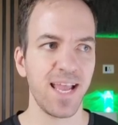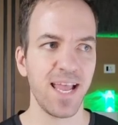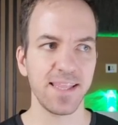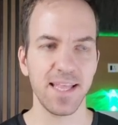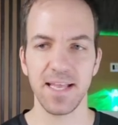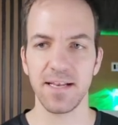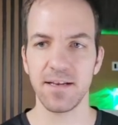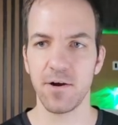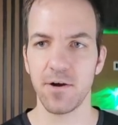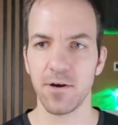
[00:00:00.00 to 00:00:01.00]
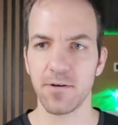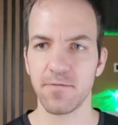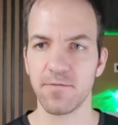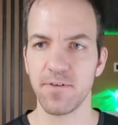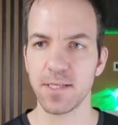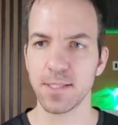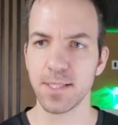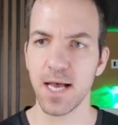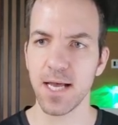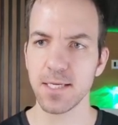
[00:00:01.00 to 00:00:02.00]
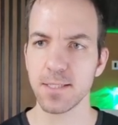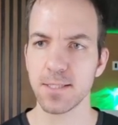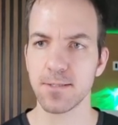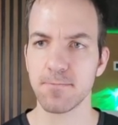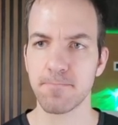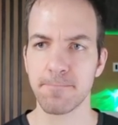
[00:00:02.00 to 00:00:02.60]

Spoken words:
And then our font size,